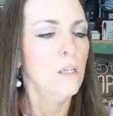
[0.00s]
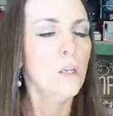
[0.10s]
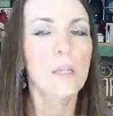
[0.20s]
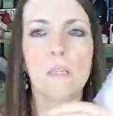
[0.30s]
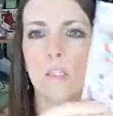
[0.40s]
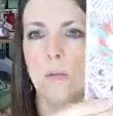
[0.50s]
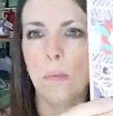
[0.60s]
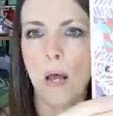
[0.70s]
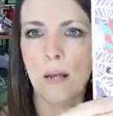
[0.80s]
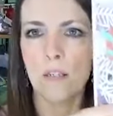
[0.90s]
You get the
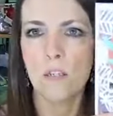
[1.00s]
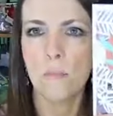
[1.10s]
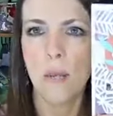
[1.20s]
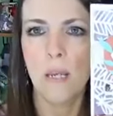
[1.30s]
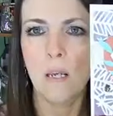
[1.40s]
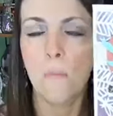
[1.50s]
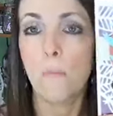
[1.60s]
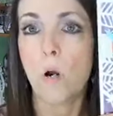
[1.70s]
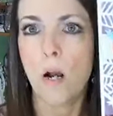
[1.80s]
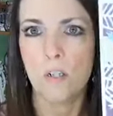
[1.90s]
supplies to make
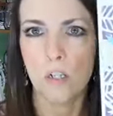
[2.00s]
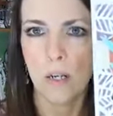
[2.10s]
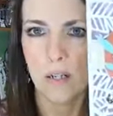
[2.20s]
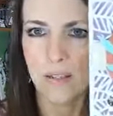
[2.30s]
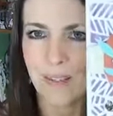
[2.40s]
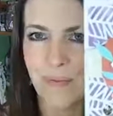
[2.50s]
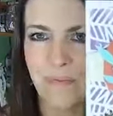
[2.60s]
projects.